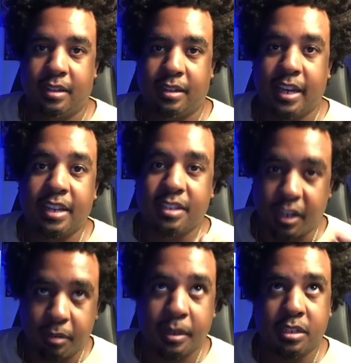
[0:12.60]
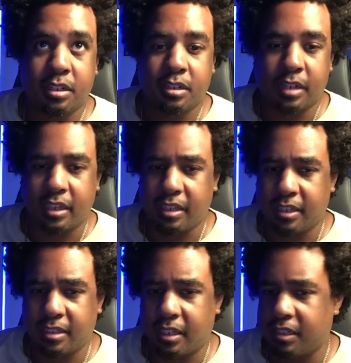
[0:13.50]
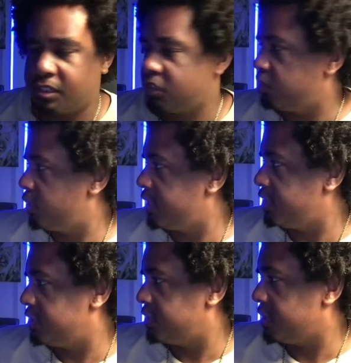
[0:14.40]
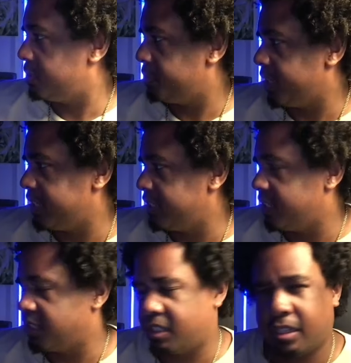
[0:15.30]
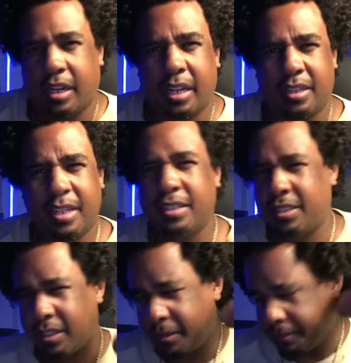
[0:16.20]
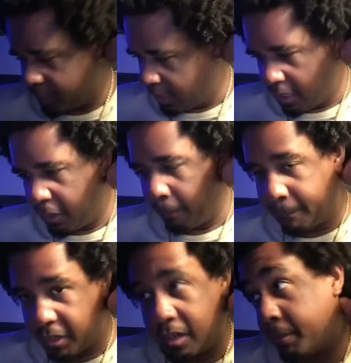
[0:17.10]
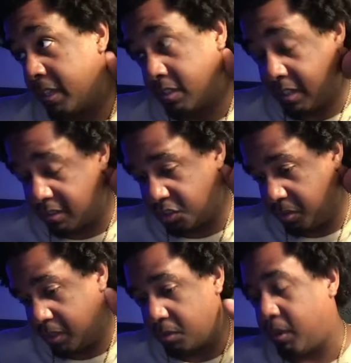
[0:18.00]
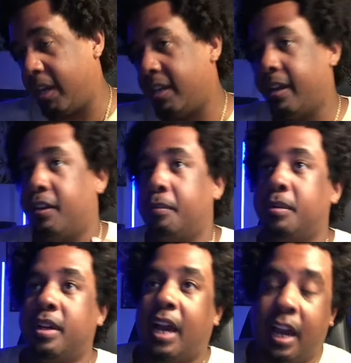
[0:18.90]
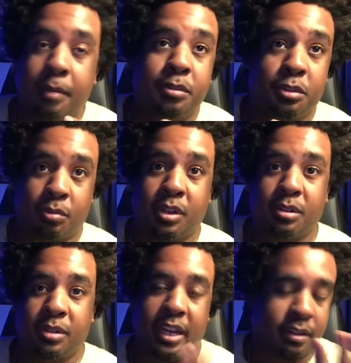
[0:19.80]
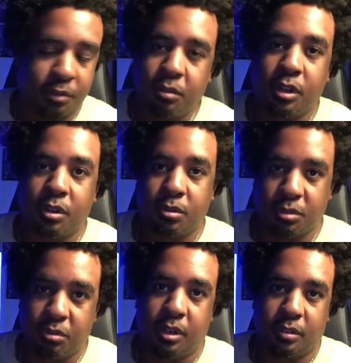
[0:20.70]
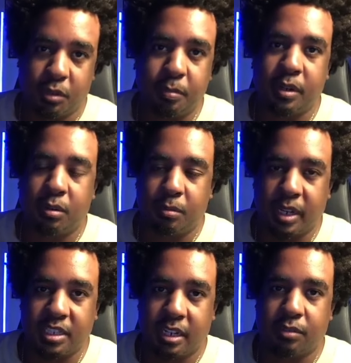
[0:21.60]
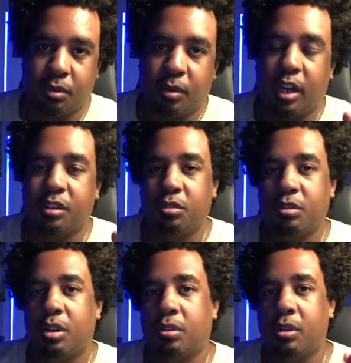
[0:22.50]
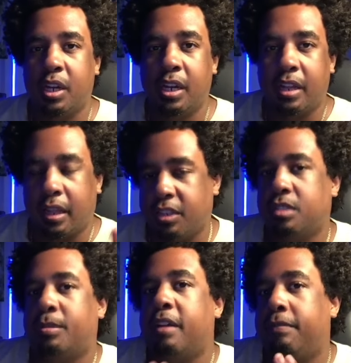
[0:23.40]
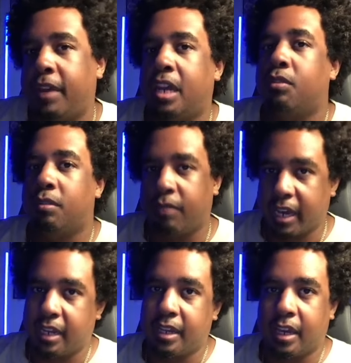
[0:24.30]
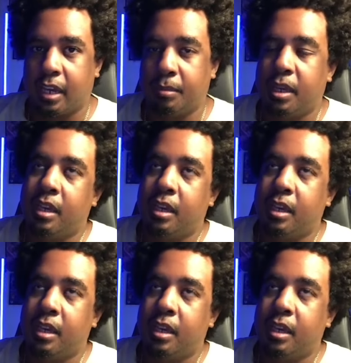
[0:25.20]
It's coming to, I think it says Switch, PlayStation, I think Steam. But I'm about to look at this trailer right now. But I'm thrilled. And if you know, you know. If you've been on my channel for a while, you know that this is my favorite fighting game.